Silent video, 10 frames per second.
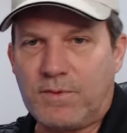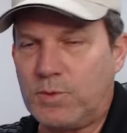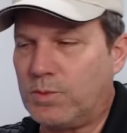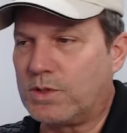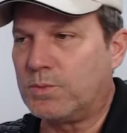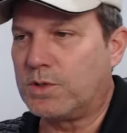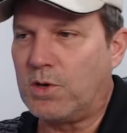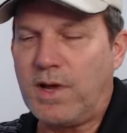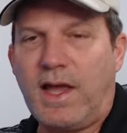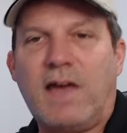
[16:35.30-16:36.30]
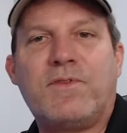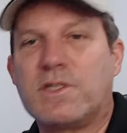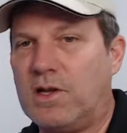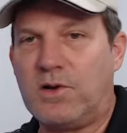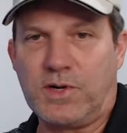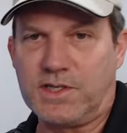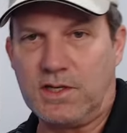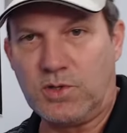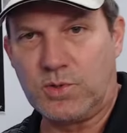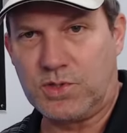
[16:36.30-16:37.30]
will go half as long as
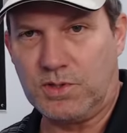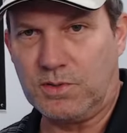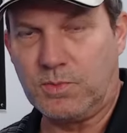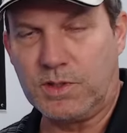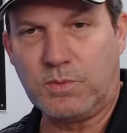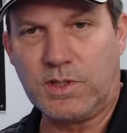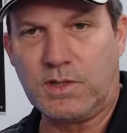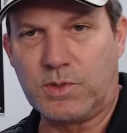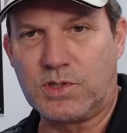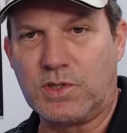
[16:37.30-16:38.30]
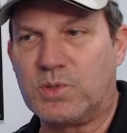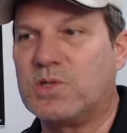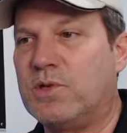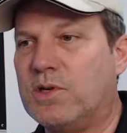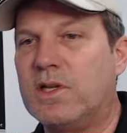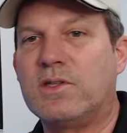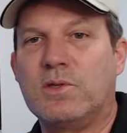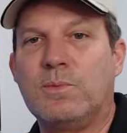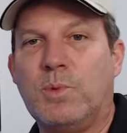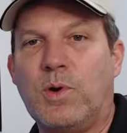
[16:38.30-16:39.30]
it used to when it was new. So you're getting
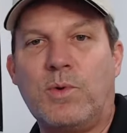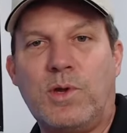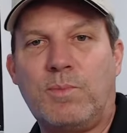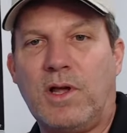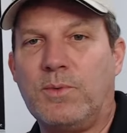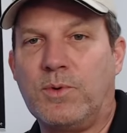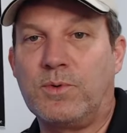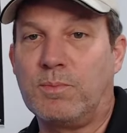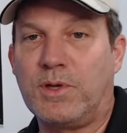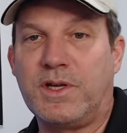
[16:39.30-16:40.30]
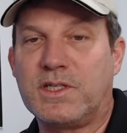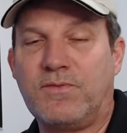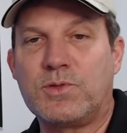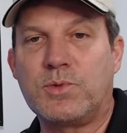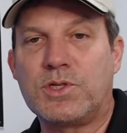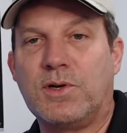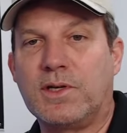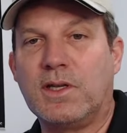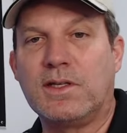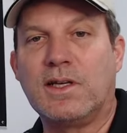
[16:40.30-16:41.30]
to the point where you probably want to replace if you
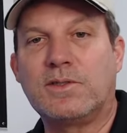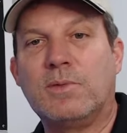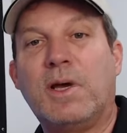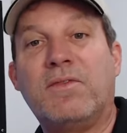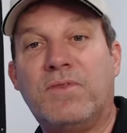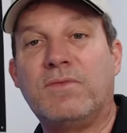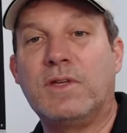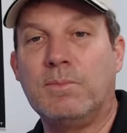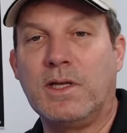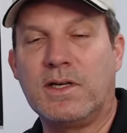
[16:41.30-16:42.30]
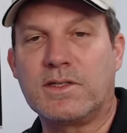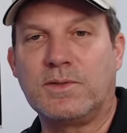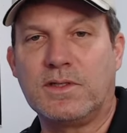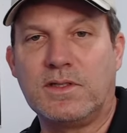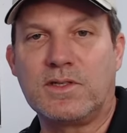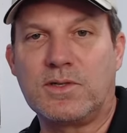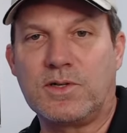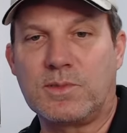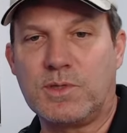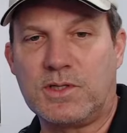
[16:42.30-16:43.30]
start getting down to about 50 minutes on the
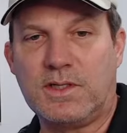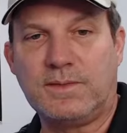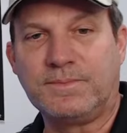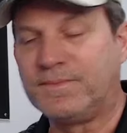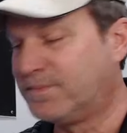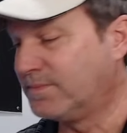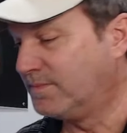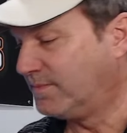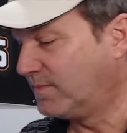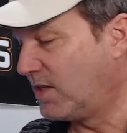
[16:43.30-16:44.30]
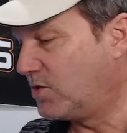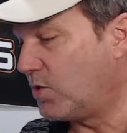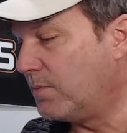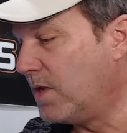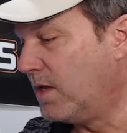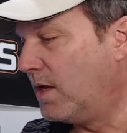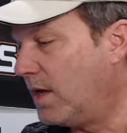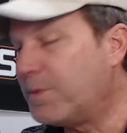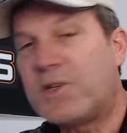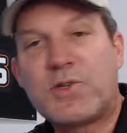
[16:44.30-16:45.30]
discharge machine. So
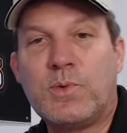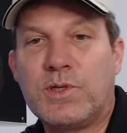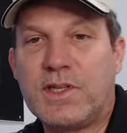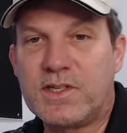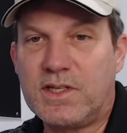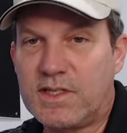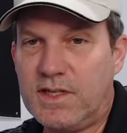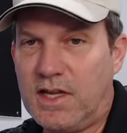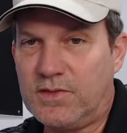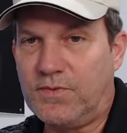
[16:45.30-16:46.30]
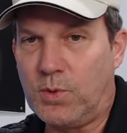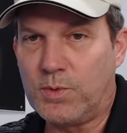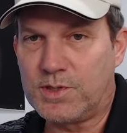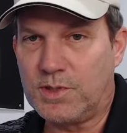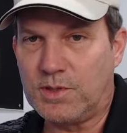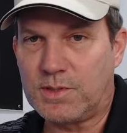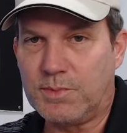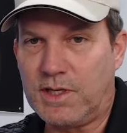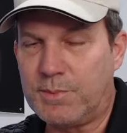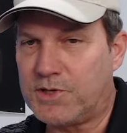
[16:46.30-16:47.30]
I'm not sure what the 6-4 results
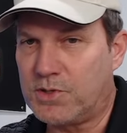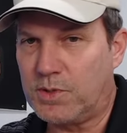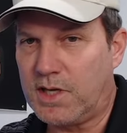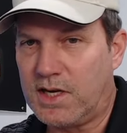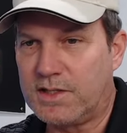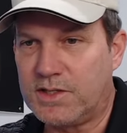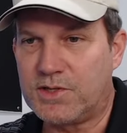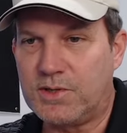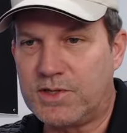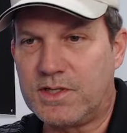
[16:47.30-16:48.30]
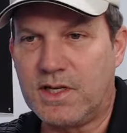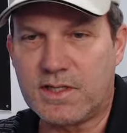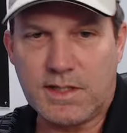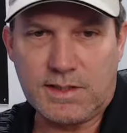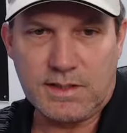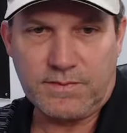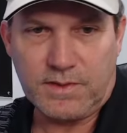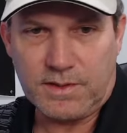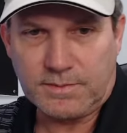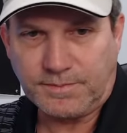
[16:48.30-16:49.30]
mean. I'm not sure what kind of discharge test they did
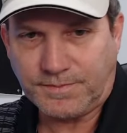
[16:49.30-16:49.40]
there.